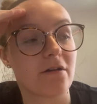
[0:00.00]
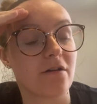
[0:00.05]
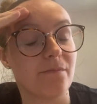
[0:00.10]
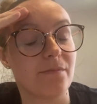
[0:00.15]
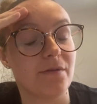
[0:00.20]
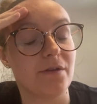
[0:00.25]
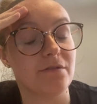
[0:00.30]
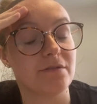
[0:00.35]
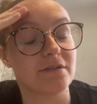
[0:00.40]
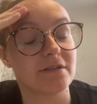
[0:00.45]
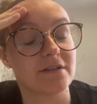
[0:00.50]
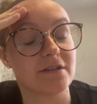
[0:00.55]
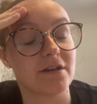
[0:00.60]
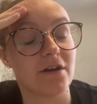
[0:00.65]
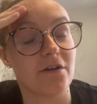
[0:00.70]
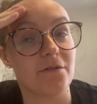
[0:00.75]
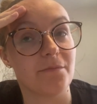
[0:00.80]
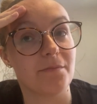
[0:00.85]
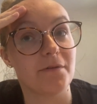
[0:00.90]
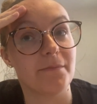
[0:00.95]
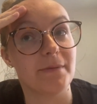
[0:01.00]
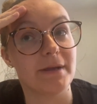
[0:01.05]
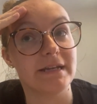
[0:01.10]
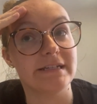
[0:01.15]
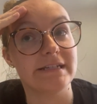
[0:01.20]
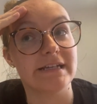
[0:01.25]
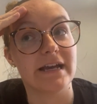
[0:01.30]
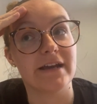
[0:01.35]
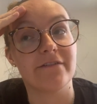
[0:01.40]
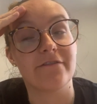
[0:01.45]
computer to open a
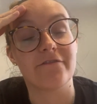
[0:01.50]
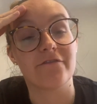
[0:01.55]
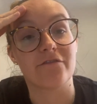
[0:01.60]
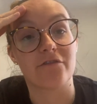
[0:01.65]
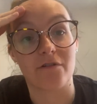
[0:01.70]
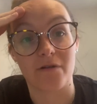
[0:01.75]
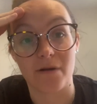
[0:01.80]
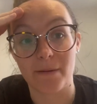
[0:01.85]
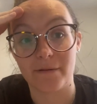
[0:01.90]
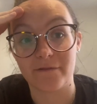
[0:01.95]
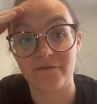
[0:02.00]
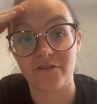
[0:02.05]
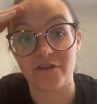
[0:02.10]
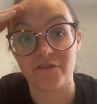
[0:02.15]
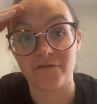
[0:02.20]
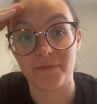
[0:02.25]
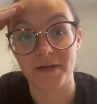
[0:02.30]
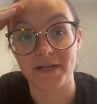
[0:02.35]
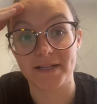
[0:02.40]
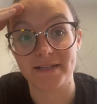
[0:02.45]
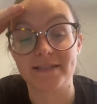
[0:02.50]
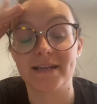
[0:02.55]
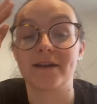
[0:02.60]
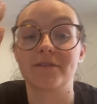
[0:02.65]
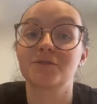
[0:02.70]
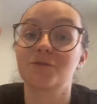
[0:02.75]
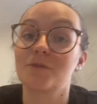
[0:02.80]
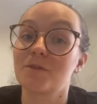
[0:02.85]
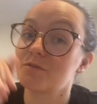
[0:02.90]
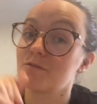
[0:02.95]
PDF for about 5 minutes now,
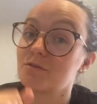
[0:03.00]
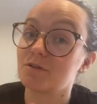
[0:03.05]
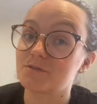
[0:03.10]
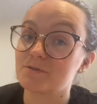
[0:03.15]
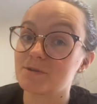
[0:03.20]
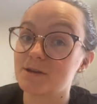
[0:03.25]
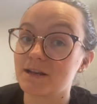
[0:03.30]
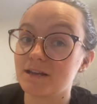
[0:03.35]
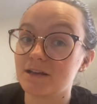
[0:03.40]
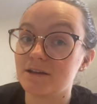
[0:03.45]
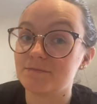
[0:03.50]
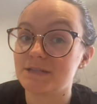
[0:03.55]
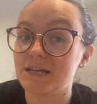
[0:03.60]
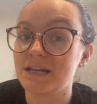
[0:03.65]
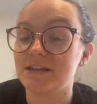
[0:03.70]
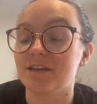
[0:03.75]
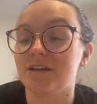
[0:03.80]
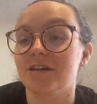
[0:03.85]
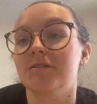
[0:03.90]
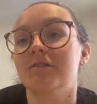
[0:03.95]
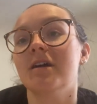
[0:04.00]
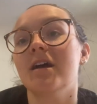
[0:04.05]
so I thought I'd quickly update you.